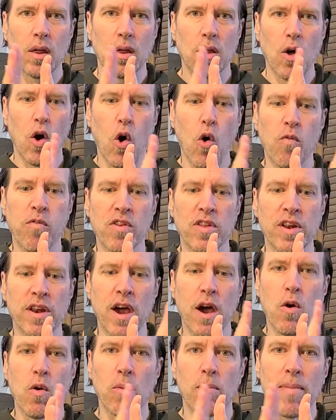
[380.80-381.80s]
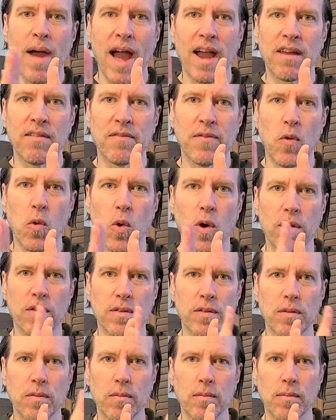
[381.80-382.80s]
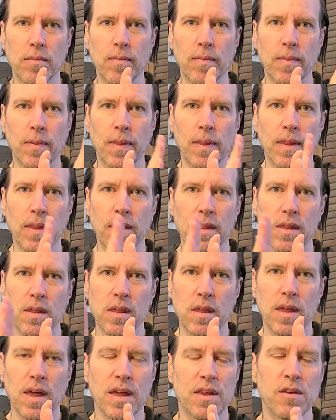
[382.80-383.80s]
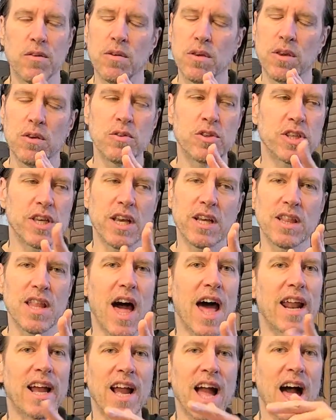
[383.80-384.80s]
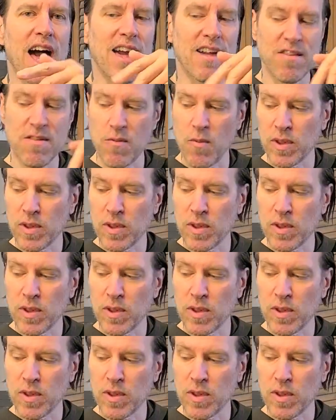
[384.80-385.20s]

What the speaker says: over the note, back and forth. You see a lot of guys,